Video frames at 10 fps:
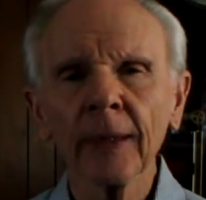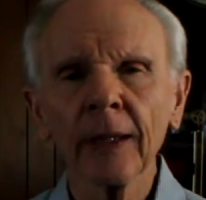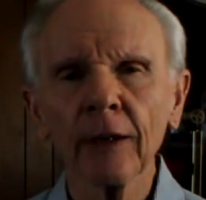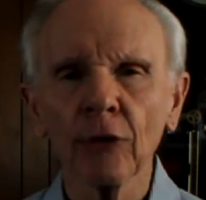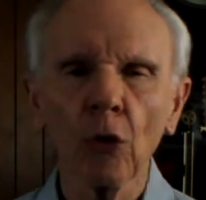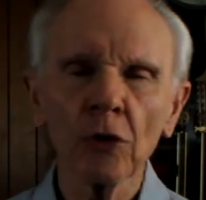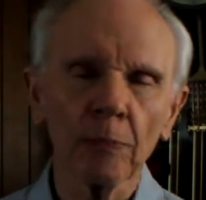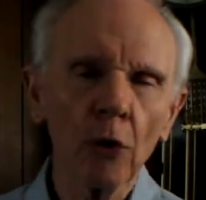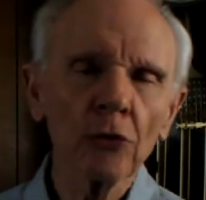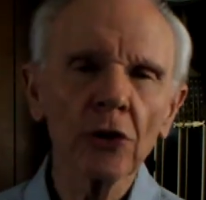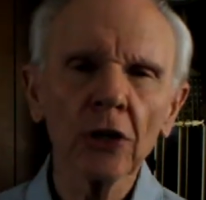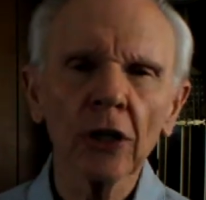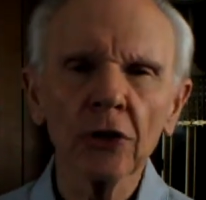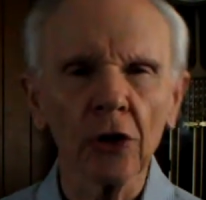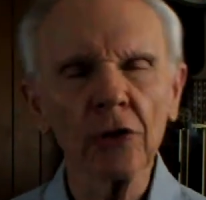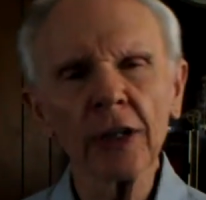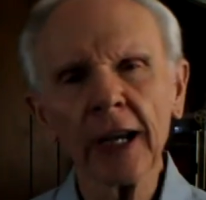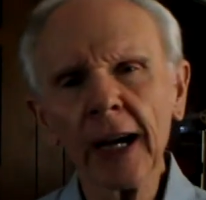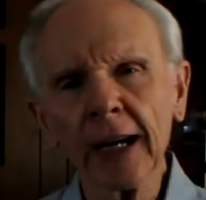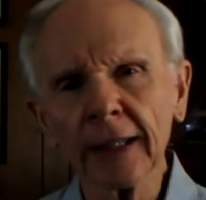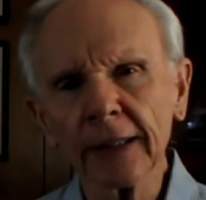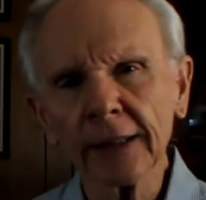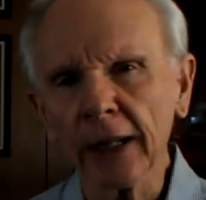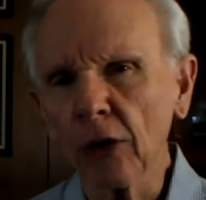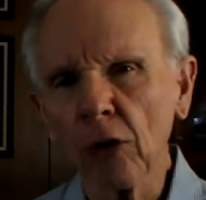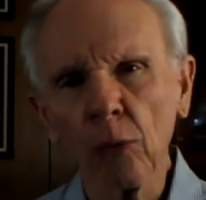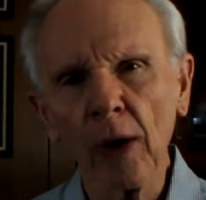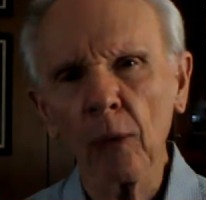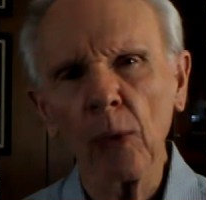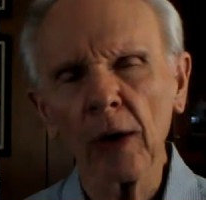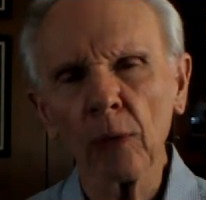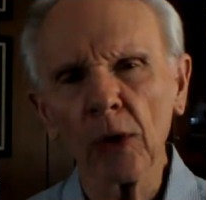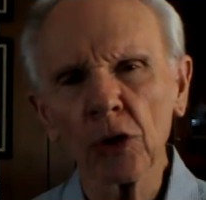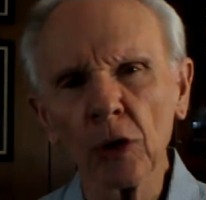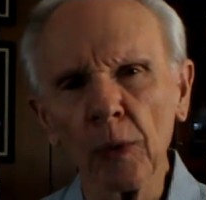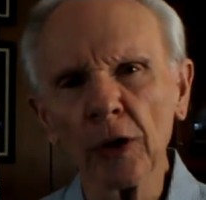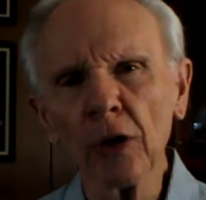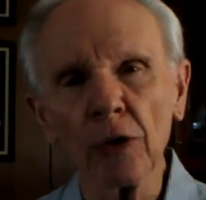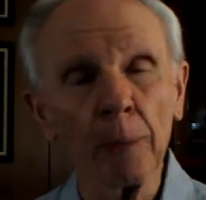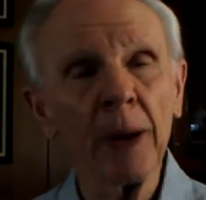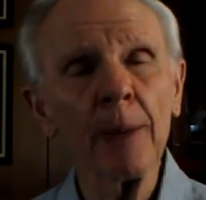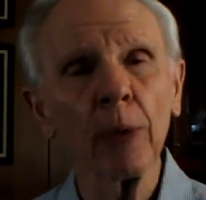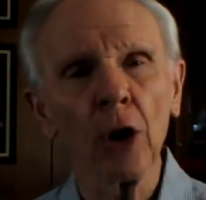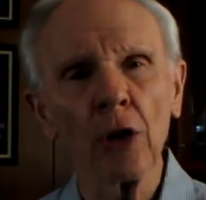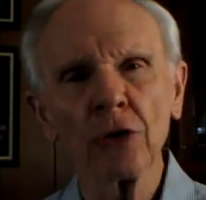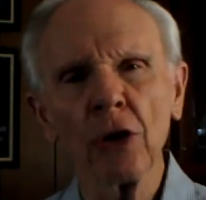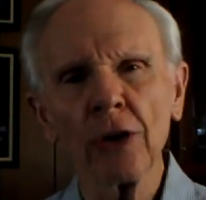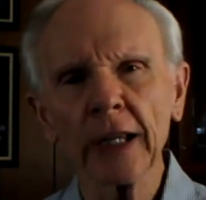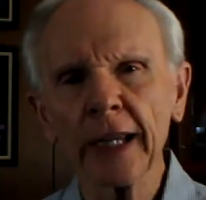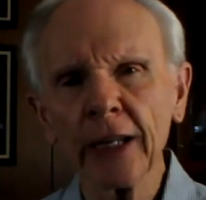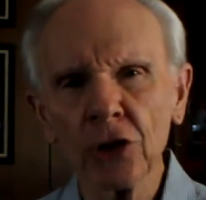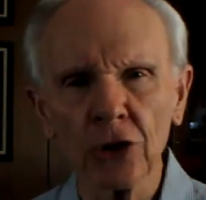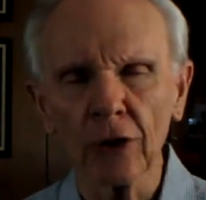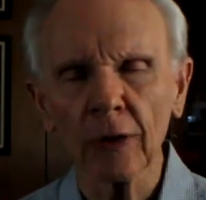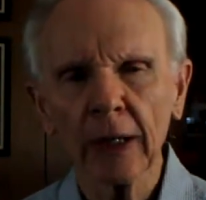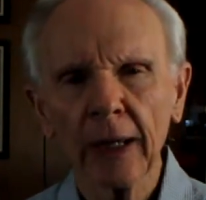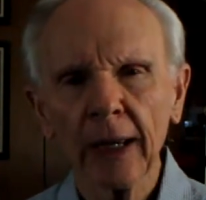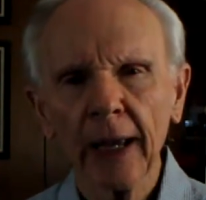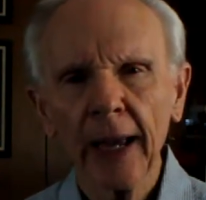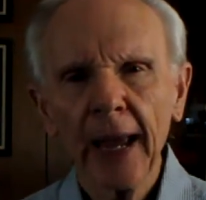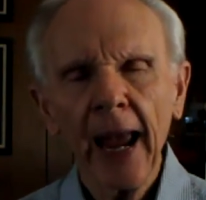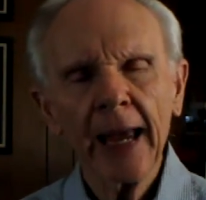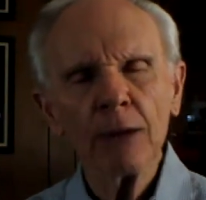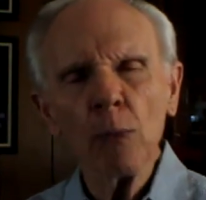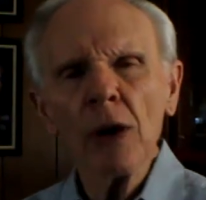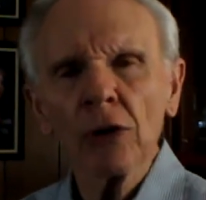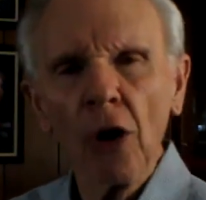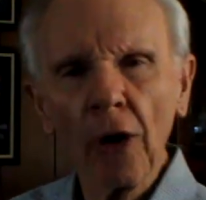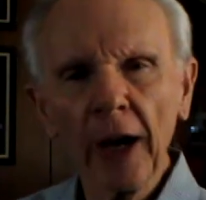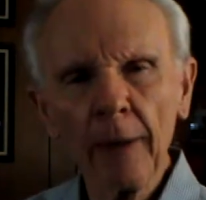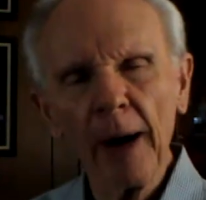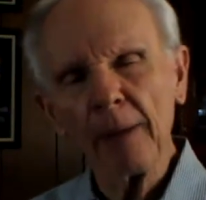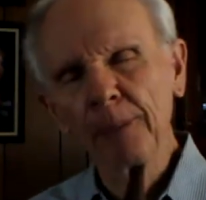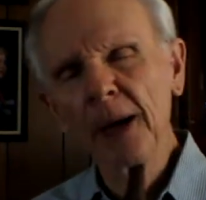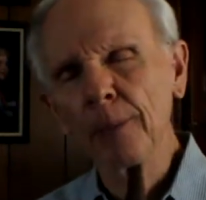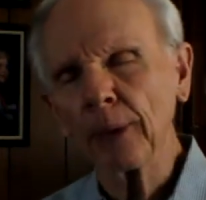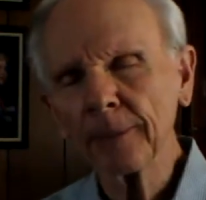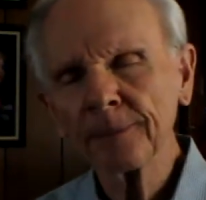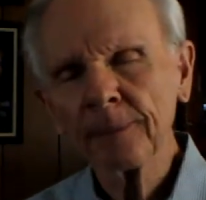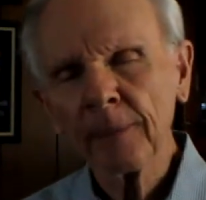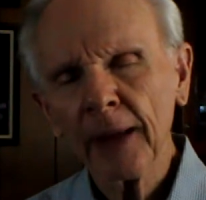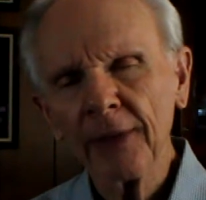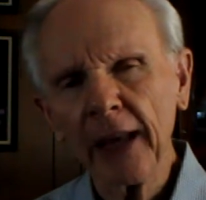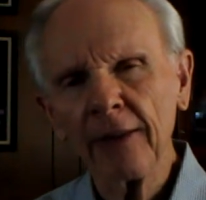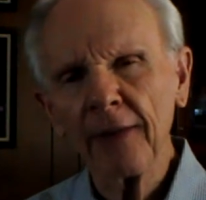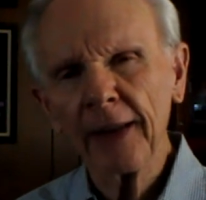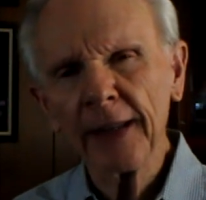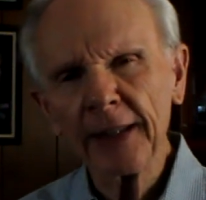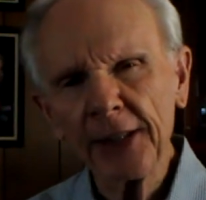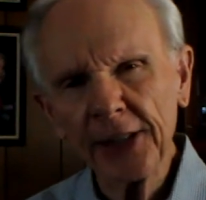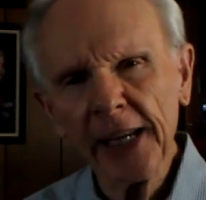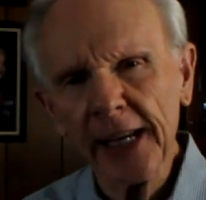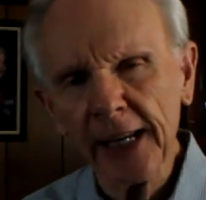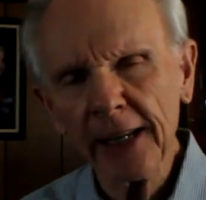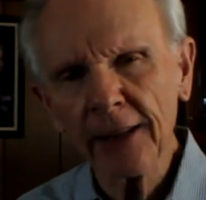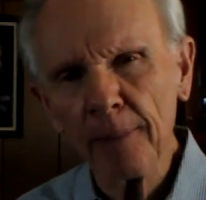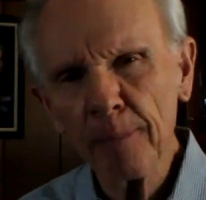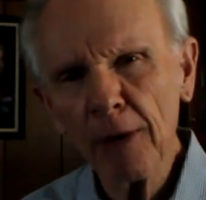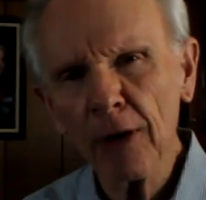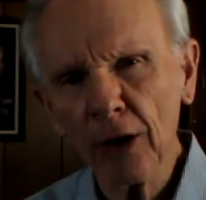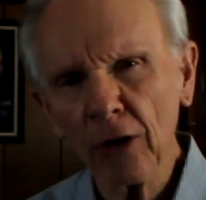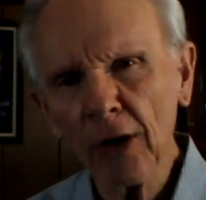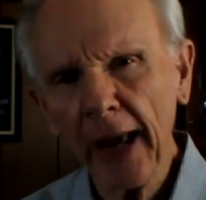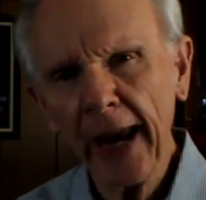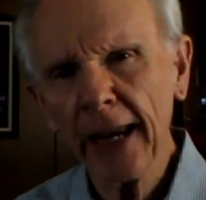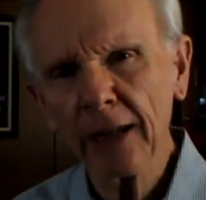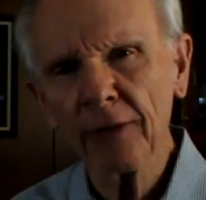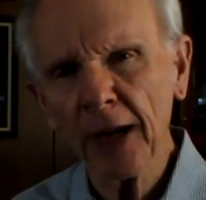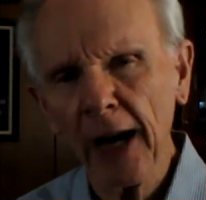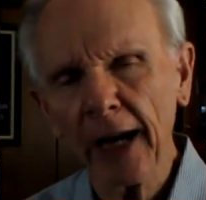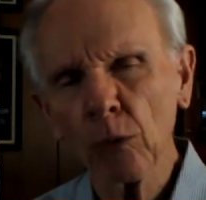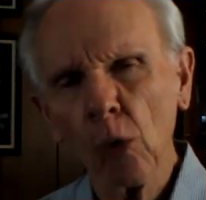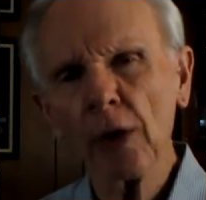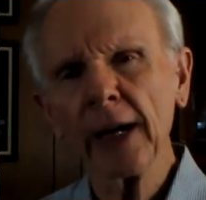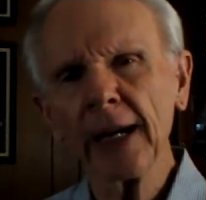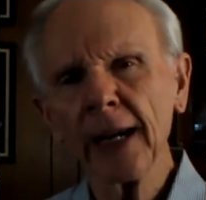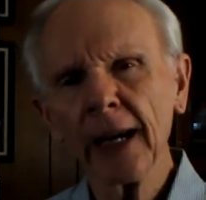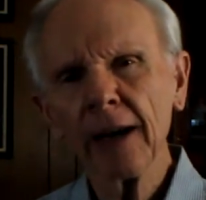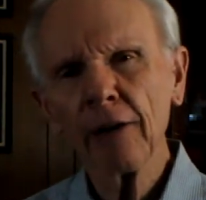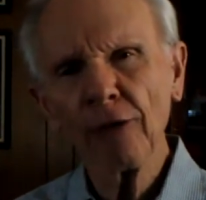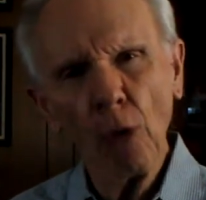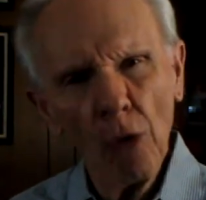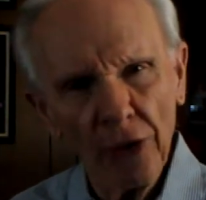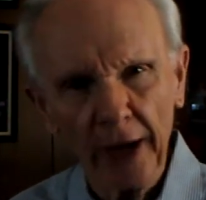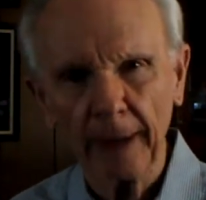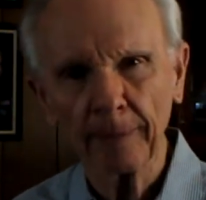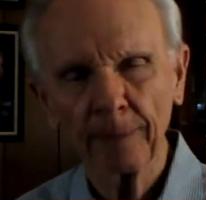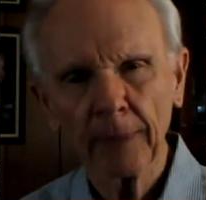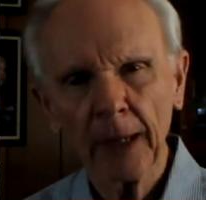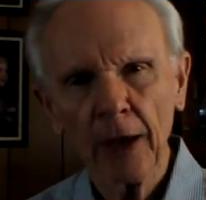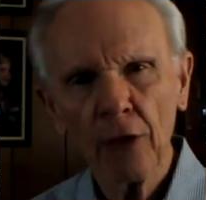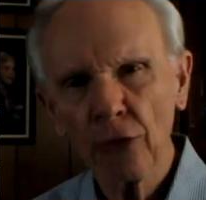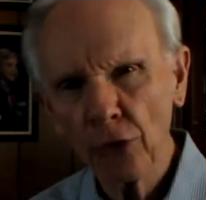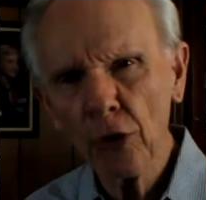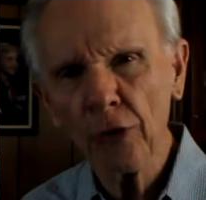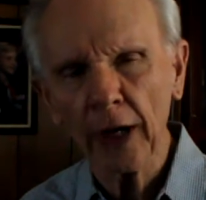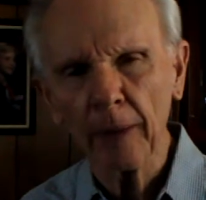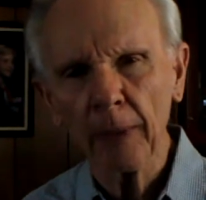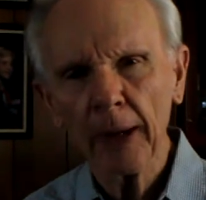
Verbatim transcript: And of course, Moses turned to God. He said, Lord, what, what, what should we do? The people are turning against you. And we're talking about people that have seen the miracle hand of God working for them, through them.